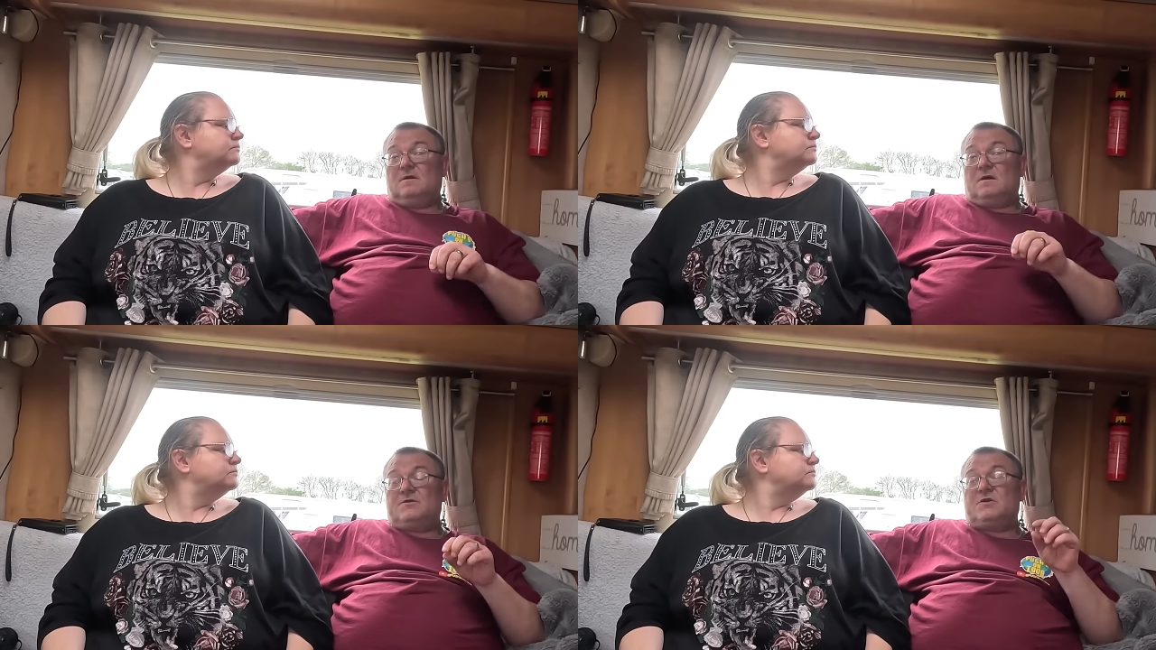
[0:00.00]

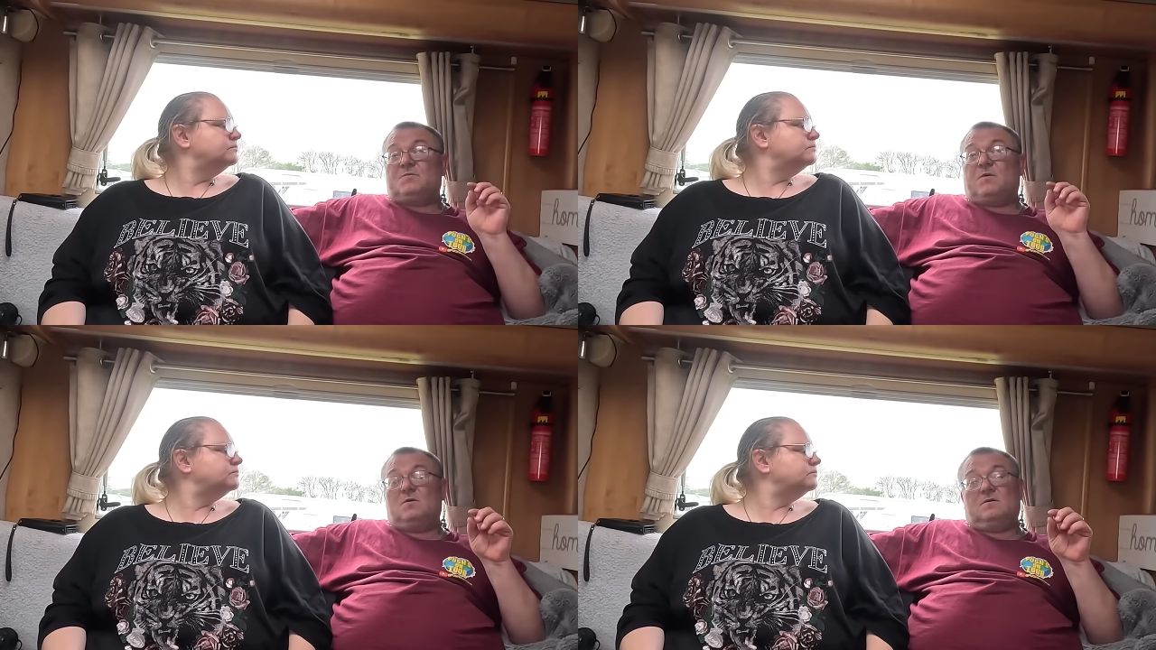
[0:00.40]
Speaker 1: and
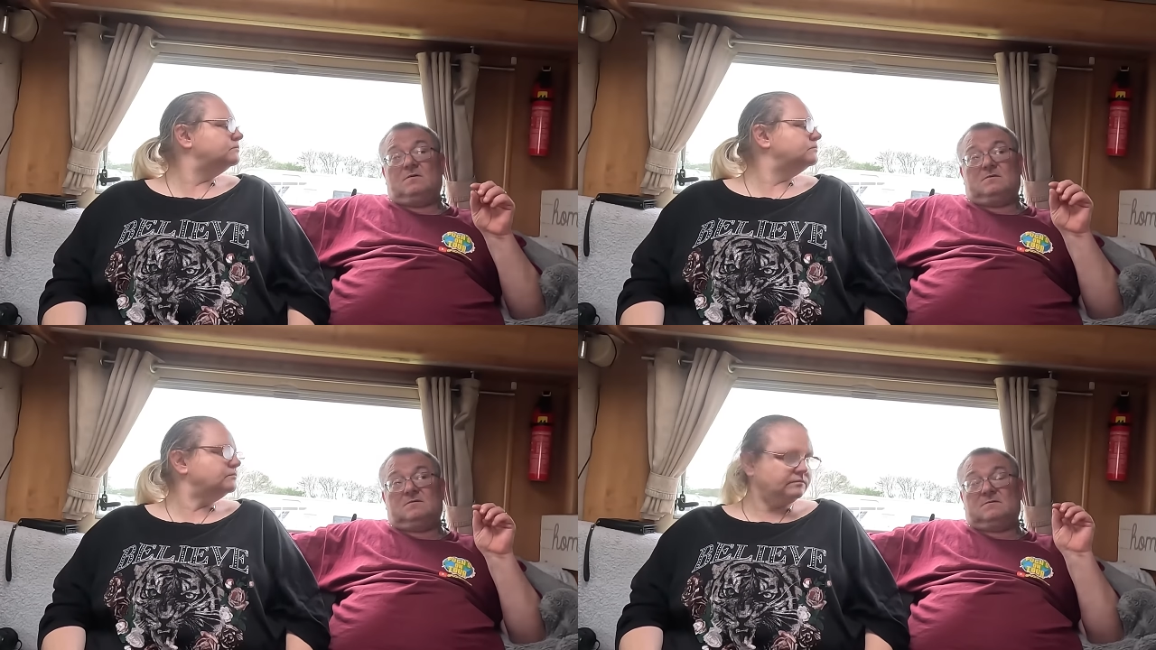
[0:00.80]
just put
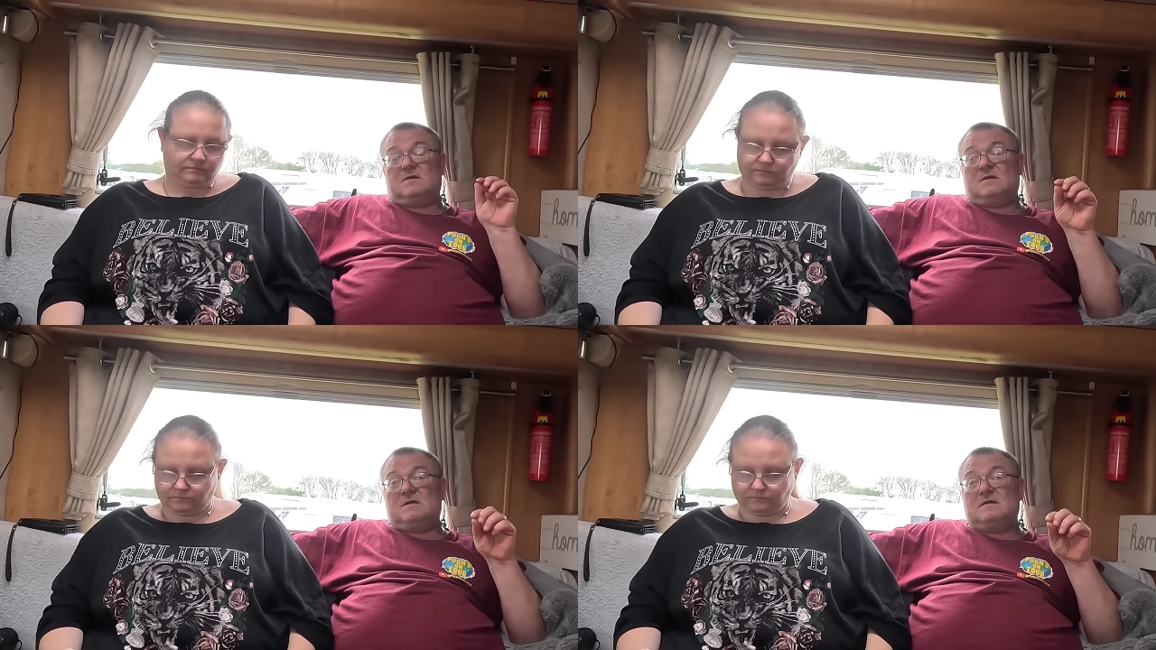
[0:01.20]

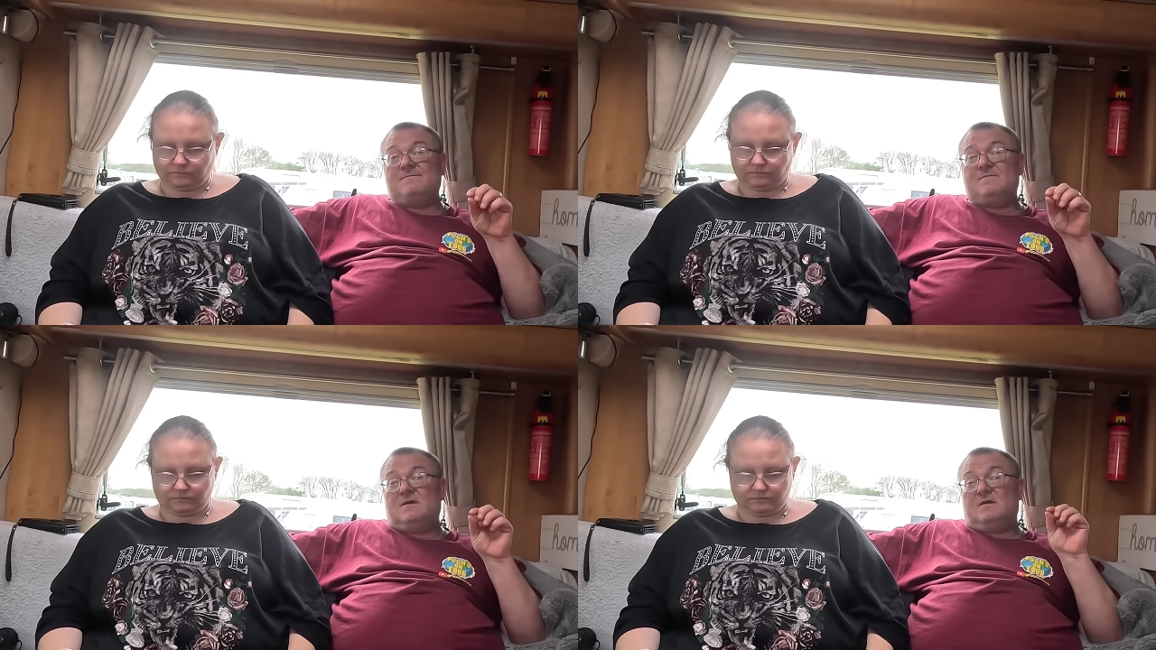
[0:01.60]

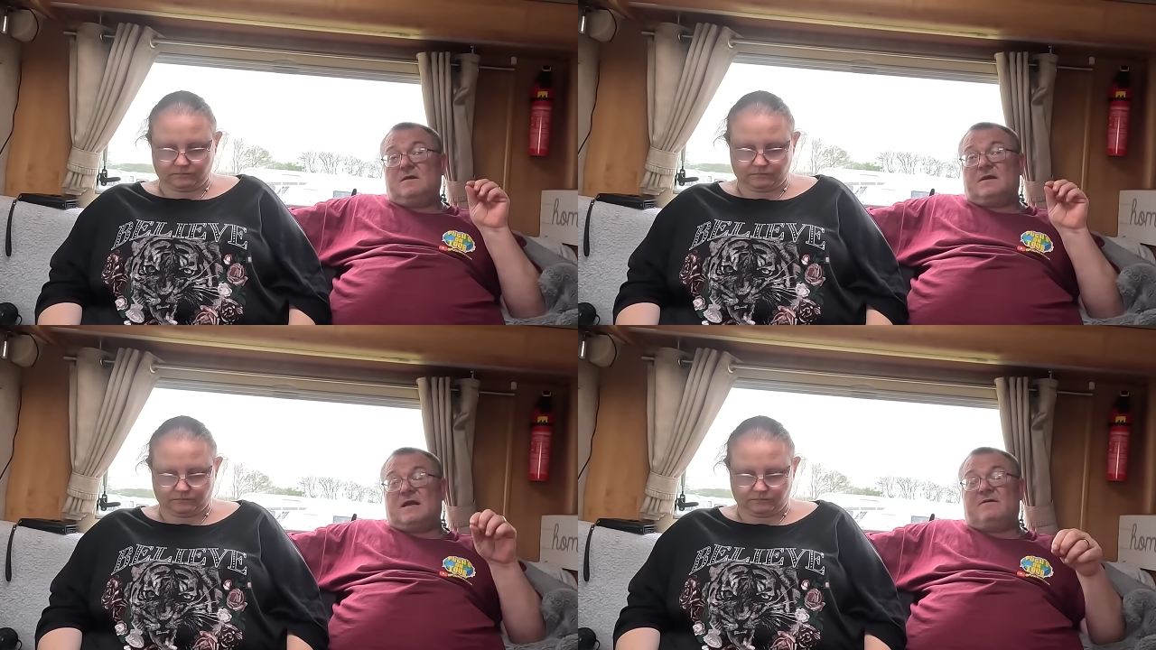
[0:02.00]
um,
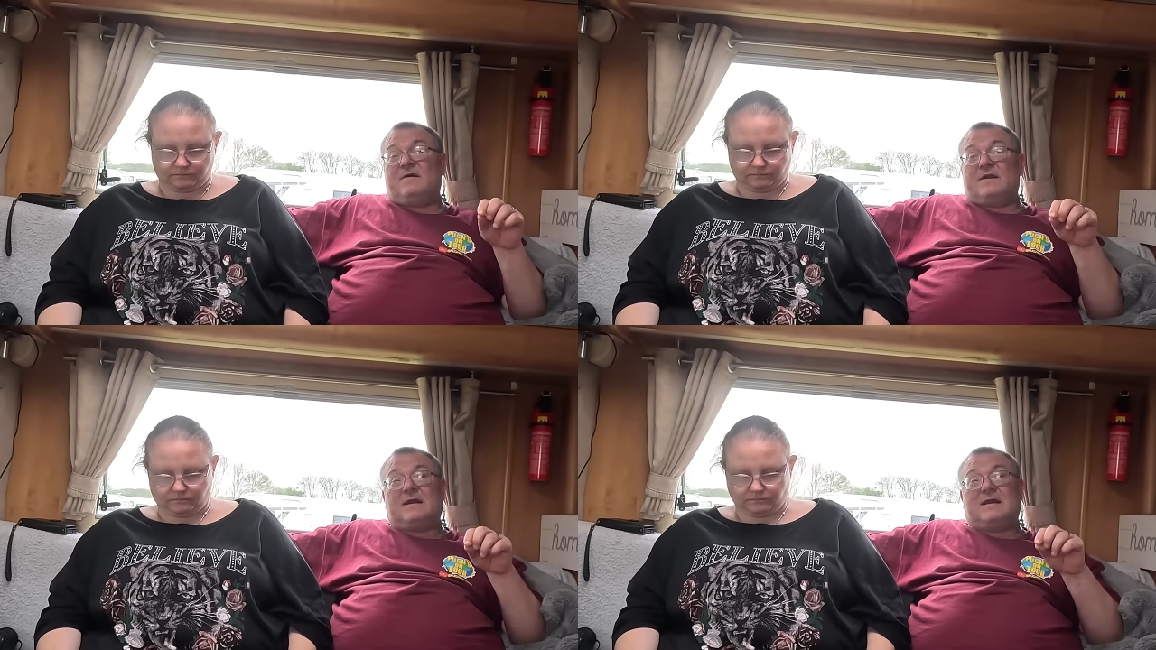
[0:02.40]

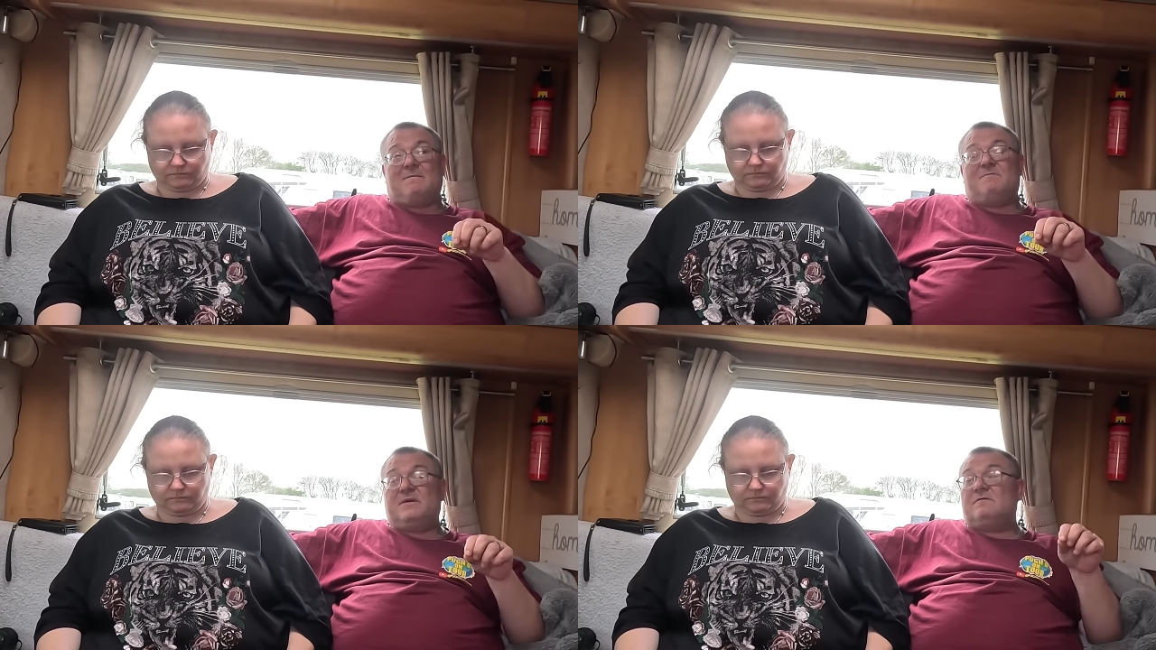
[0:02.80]
caravan and
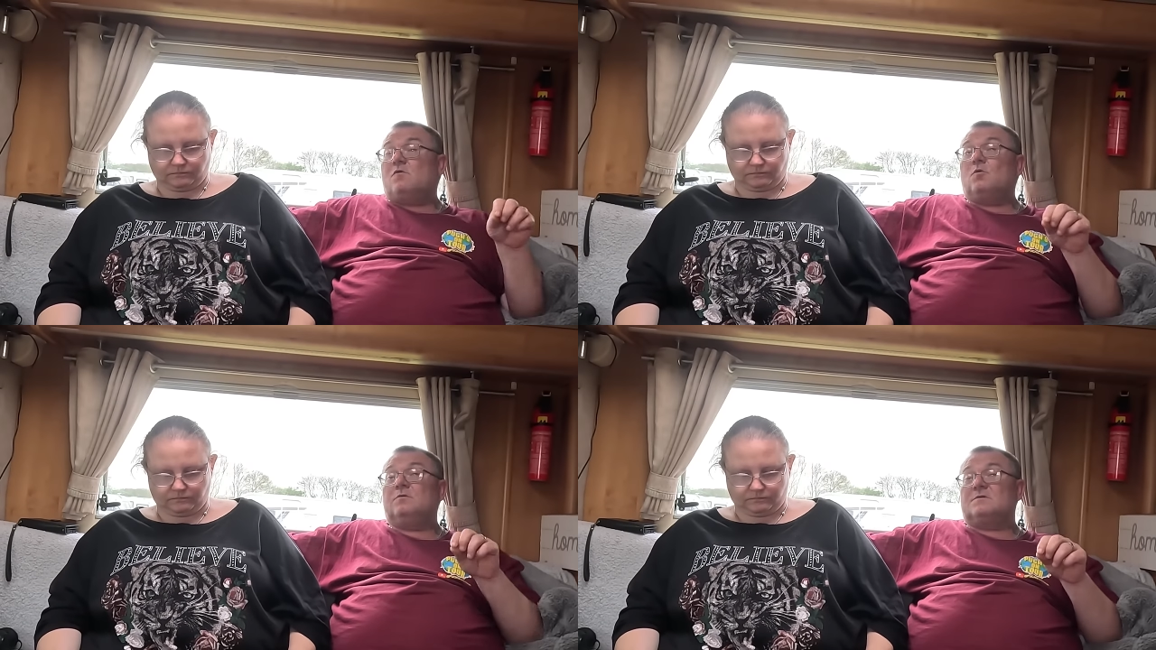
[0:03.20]
camping
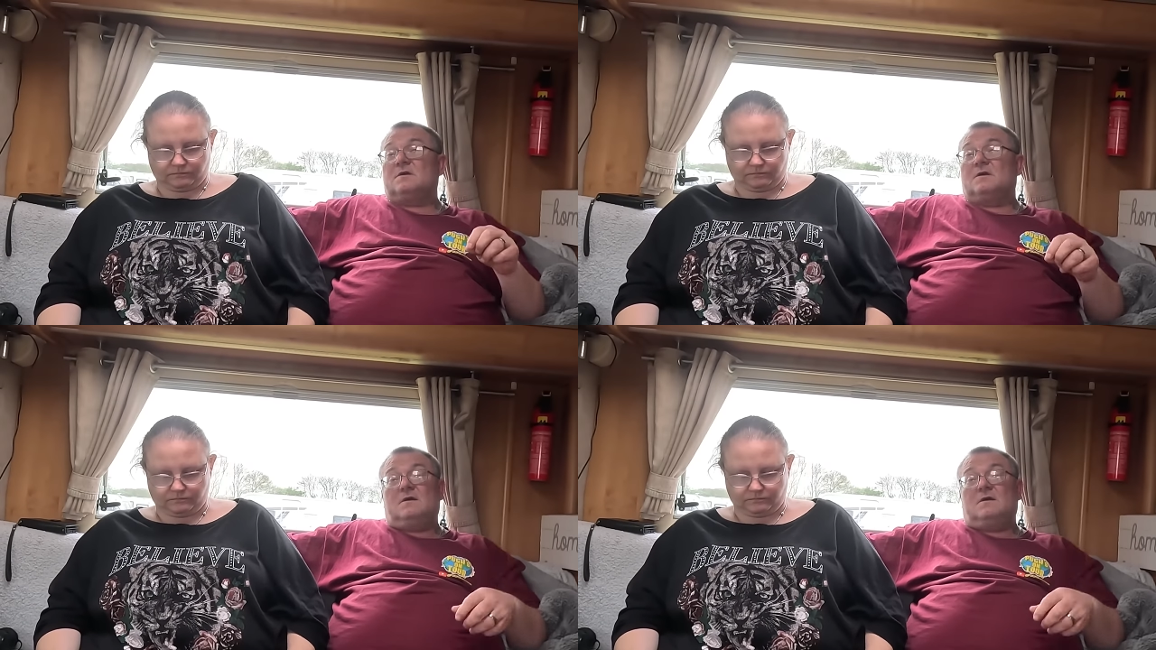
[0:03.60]
rules,